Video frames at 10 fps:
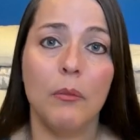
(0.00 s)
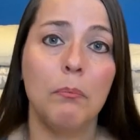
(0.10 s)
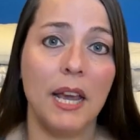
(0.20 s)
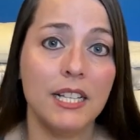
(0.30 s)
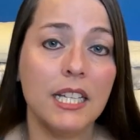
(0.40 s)

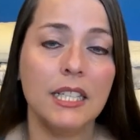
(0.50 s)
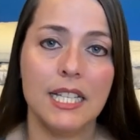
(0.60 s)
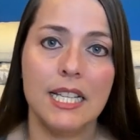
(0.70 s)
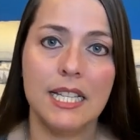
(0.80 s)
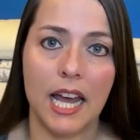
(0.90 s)
Basically,
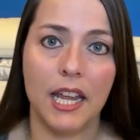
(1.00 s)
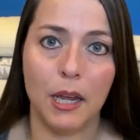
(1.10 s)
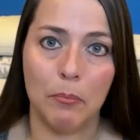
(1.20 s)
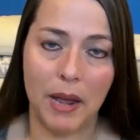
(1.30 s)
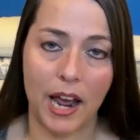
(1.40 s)

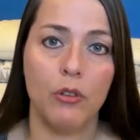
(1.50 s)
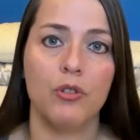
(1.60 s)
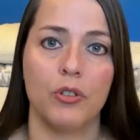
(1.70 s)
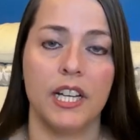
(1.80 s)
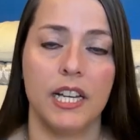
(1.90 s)
setting
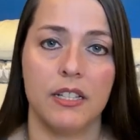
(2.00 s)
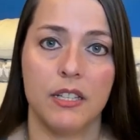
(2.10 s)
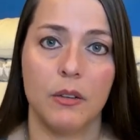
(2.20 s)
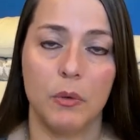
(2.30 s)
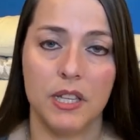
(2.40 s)

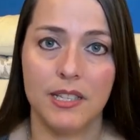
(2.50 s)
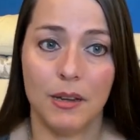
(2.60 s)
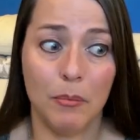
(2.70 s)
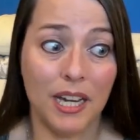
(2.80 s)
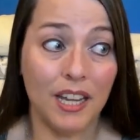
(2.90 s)
boundaries with
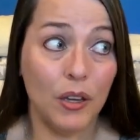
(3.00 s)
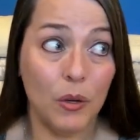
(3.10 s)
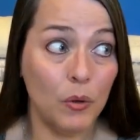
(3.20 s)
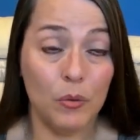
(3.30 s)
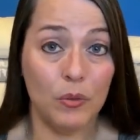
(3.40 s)
somebody
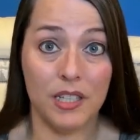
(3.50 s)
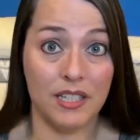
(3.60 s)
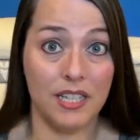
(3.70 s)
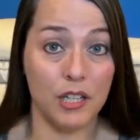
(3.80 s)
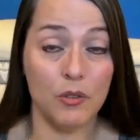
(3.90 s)
who is
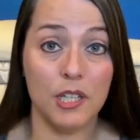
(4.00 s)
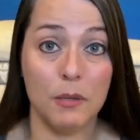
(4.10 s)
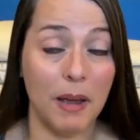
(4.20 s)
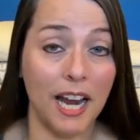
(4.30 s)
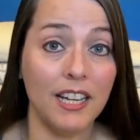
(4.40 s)

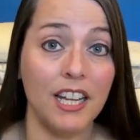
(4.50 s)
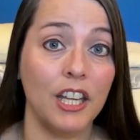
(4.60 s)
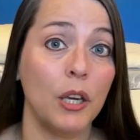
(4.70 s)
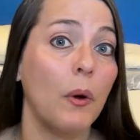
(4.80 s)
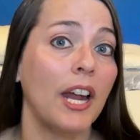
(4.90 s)
disrespecting
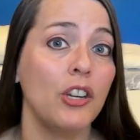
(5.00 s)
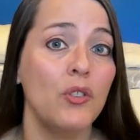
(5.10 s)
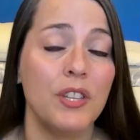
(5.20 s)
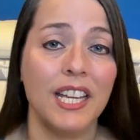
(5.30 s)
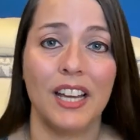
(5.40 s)
you and
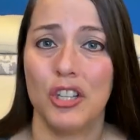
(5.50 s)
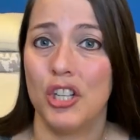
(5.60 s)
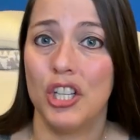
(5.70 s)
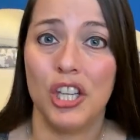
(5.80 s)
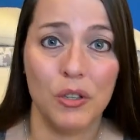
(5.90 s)
using
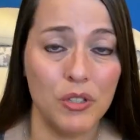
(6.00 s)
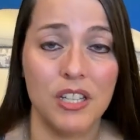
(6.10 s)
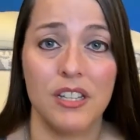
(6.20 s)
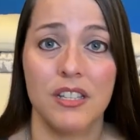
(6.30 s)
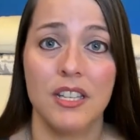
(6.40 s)

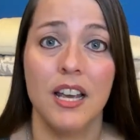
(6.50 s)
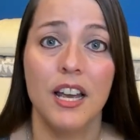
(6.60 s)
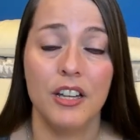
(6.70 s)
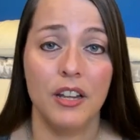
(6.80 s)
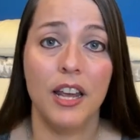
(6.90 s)
excuses
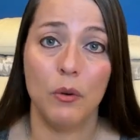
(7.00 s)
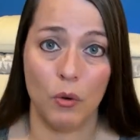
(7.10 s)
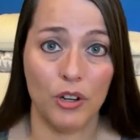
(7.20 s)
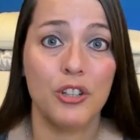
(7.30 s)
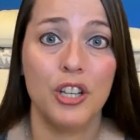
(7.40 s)
in
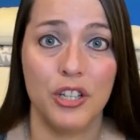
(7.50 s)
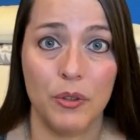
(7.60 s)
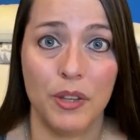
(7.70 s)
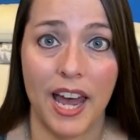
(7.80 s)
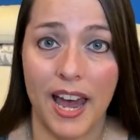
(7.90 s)
order to do
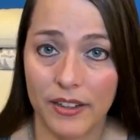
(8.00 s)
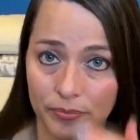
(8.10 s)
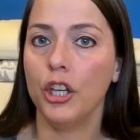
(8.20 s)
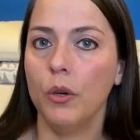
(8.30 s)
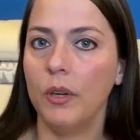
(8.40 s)
that.
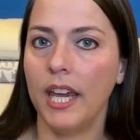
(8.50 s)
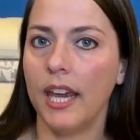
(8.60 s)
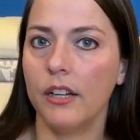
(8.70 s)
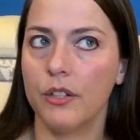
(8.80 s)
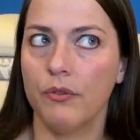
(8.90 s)
You
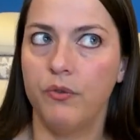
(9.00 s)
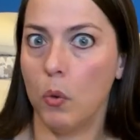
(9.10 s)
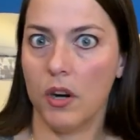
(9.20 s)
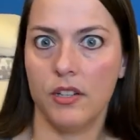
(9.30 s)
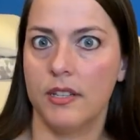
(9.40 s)
can't
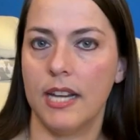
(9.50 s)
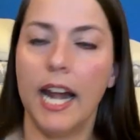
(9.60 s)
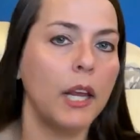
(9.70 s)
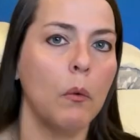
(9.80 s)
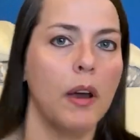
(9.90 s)
force
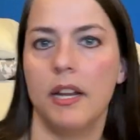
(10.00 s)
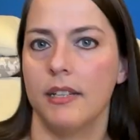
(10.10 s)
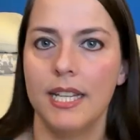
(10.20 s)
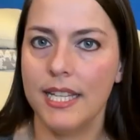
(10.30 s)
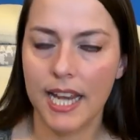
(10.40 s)
anyone
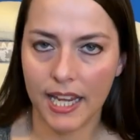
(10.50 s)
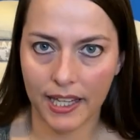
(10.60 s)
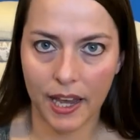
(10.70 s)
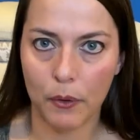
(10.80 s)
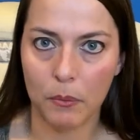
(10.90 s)
to take
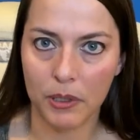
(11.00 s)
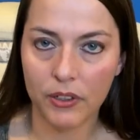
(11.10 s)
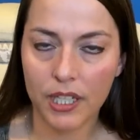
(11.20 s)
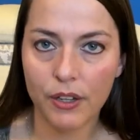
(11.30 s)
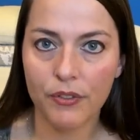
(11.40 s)

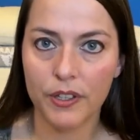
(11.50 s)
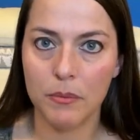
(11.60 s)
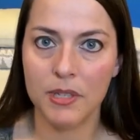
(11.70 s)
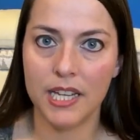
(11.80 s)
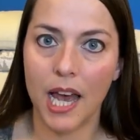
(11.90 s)
accountability for
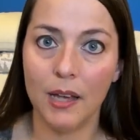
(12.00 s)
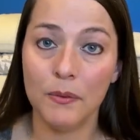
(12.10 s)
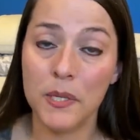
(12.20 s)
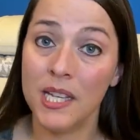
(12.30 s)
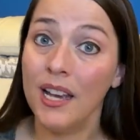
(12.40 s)

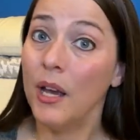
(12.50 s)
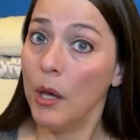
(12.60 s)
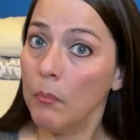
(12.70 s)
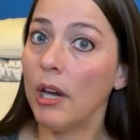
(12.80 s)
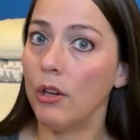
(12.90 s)
themselves
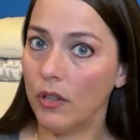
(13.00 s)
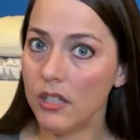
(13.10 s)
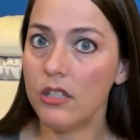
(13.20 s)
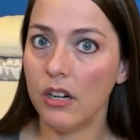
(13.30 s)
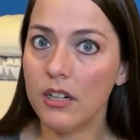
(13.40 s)
but you can
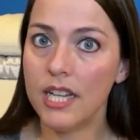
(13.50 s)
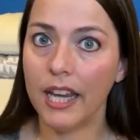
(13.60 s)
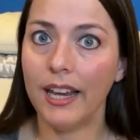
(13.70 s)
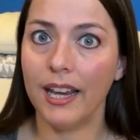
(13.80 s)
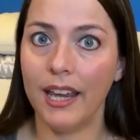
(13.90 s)
start
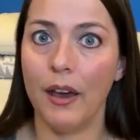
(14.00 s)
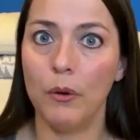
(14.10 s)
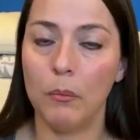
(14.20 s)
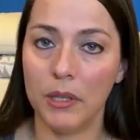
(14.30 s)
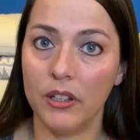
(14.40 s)
taking
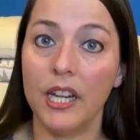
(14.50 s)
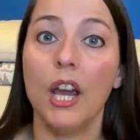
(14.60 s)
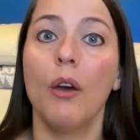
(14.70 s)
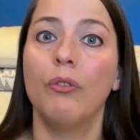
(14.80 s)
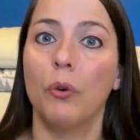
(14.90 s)

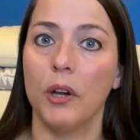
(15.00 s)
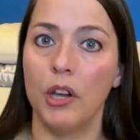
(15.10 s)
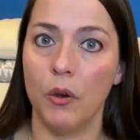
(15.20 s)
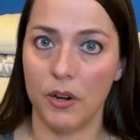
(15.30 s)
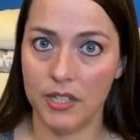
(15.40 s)
accountability for
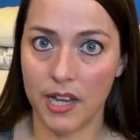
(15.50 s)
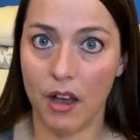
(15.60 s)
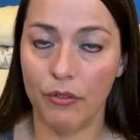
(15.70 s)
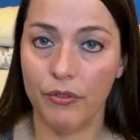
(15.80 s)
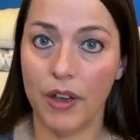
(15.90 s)

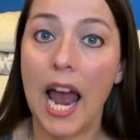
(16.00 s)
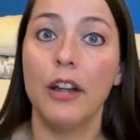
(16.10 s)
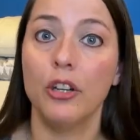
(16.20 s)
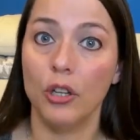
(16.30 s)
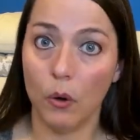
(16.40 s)
yourself and
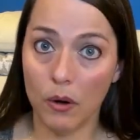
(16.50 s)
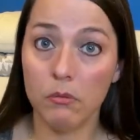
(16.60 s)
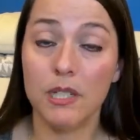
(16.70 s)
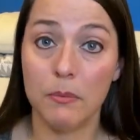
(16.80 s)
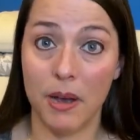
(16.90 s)
your
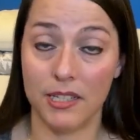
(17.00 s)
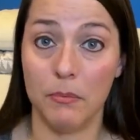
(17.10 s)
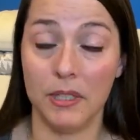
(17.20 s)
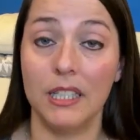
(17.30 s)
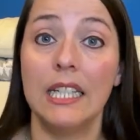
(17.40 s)

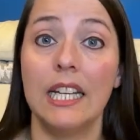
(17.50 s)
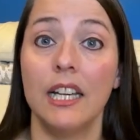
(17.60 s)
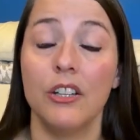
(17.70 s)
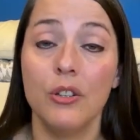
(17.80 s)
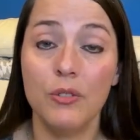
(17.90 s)

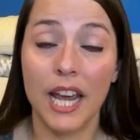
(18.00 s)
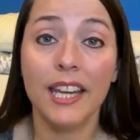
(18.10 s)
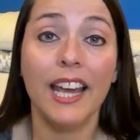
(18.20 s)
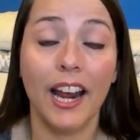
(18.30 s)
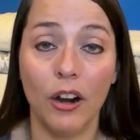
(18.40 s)
responsibility to take
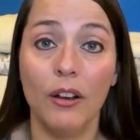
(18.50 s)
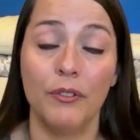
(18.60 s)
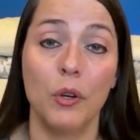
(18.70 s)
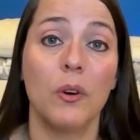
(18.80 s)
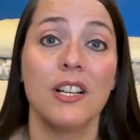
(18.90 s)
care of
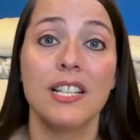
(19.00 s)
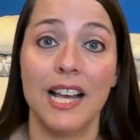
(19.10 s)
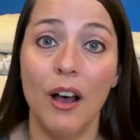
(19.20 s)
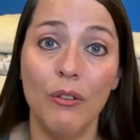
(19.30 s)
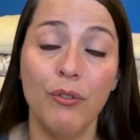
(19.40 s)

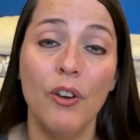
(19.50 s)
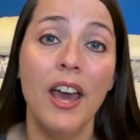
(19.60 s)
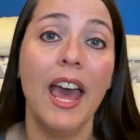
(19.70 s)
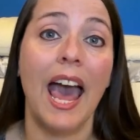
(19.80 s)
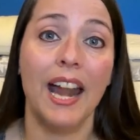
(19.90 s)
yourself
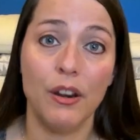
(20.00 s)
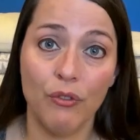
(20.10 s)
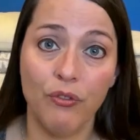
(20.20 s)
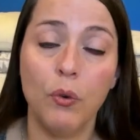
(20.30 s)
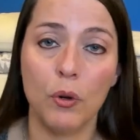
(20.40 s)
and
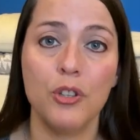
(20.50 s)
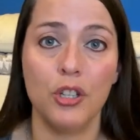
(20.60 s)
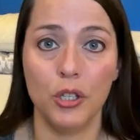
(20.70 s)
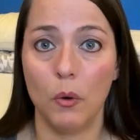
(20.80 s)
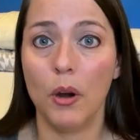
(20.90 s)
enforce
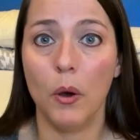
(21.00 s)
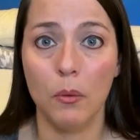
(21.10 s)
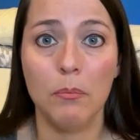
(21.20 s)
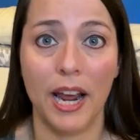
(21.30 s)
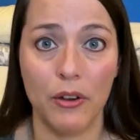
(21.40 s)
your
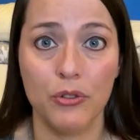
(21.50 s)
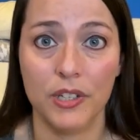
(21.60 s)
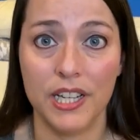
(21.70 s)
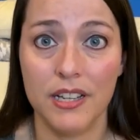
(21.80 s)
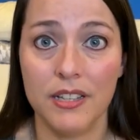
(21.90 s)
own
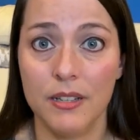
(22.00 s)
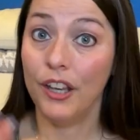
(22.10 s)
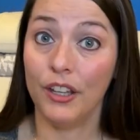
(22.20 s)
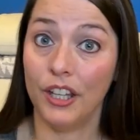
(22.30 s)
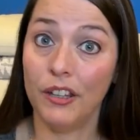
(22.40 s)
boundaries.
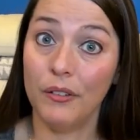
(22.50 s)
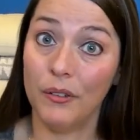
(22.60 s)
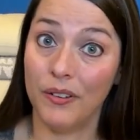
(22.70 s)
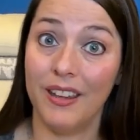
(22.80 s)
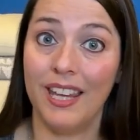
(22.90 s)

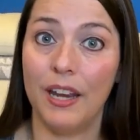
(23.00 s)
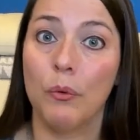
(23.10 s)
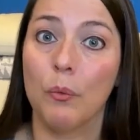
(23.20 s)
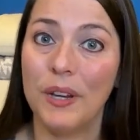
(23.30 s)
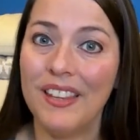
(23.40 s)
You
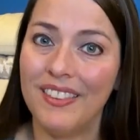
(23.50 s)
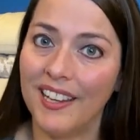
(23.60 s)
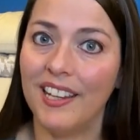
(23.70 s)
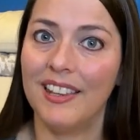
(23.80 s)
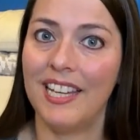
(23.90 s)
can
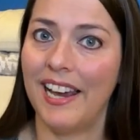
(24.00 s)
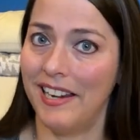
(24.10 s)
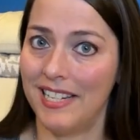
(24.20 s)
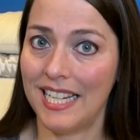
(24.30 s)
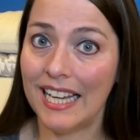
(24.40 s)
rethink the
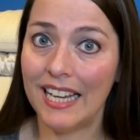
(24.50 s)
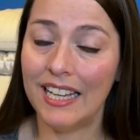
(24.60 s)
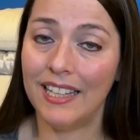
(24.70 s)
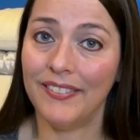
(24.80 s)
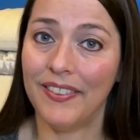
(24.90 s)

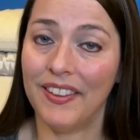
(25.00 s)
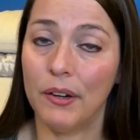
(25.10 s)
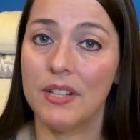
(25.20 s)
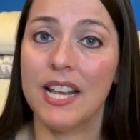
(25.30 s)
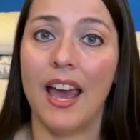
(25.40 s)
idea that
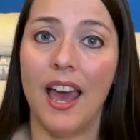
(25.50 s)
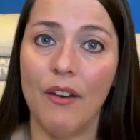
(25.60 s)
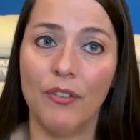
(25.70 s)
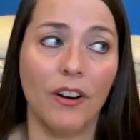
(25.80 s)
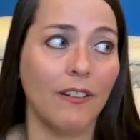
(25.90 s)
there is
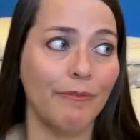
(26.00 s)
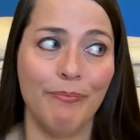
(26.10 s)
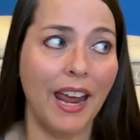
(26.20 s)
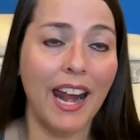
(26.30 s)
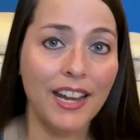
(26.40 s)
ever
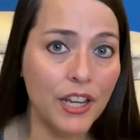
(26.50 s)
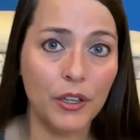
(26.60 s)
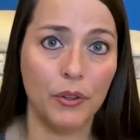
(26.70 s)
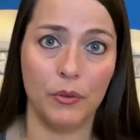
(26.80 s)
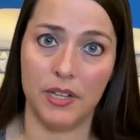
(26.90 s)
any
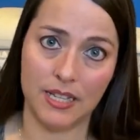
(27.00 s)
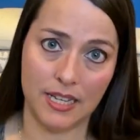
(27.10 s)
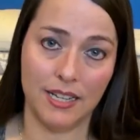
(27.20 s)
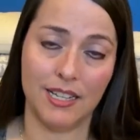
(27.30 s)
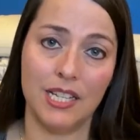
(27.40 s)
good
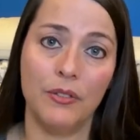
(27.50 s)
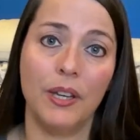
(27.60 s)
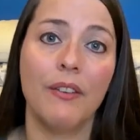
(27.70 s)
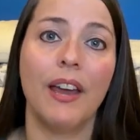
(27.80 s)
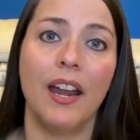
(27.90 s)
reason to
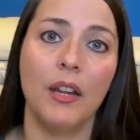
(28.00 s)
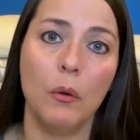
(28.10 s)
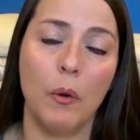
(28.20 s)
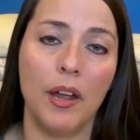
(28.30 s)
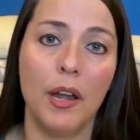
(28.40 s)
give
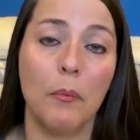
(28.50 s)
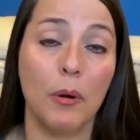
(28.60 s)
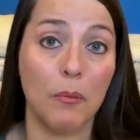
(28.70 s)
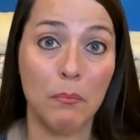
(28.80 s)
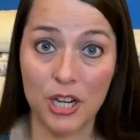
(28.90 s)
anyone
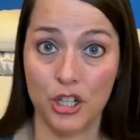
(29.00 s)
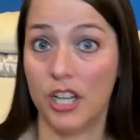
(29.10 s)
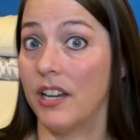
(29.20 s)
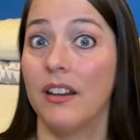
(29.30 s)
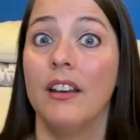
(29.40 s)

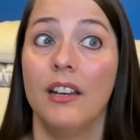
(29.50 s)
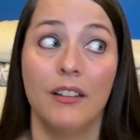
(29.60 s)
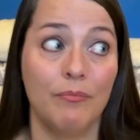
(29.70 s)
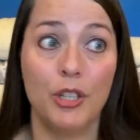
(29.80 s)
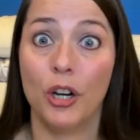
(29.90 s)
permission
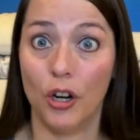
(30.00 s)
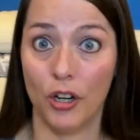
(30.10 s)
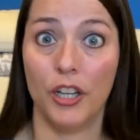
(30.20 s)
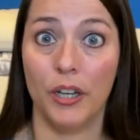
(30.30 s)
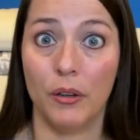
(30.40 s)
to
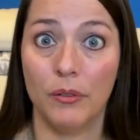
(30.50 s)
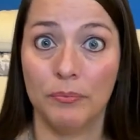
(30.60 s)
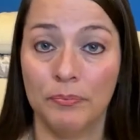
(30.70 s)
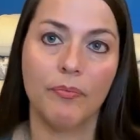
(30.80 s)
hurt you.